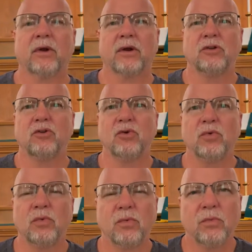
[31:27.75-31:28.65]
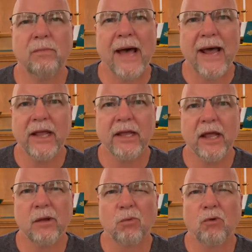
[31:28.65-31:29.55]
We're going to do matting
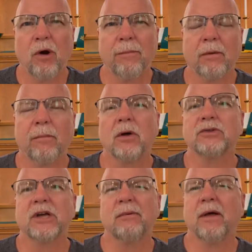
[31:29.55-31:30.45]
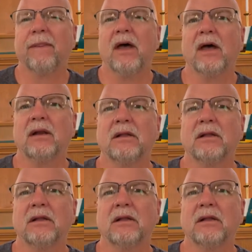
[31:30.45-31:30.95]
and rubber mulch. How about that?